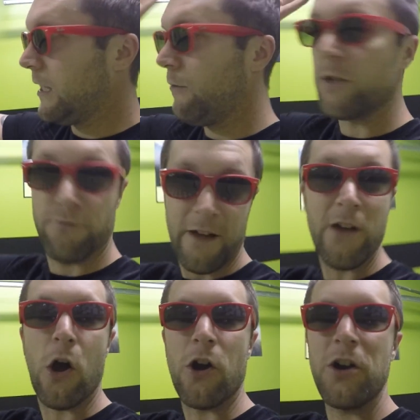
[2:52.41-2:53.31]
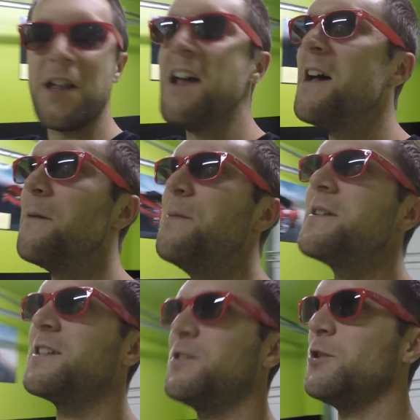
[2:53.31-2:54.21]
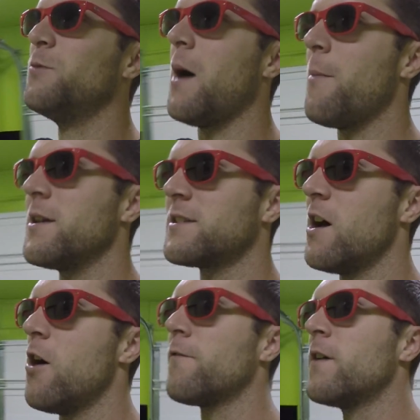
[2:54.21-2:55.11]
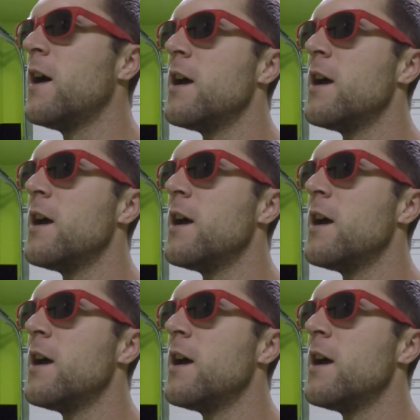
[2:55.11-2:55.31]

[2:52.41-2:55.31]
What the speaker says: it was very hard to do by myself.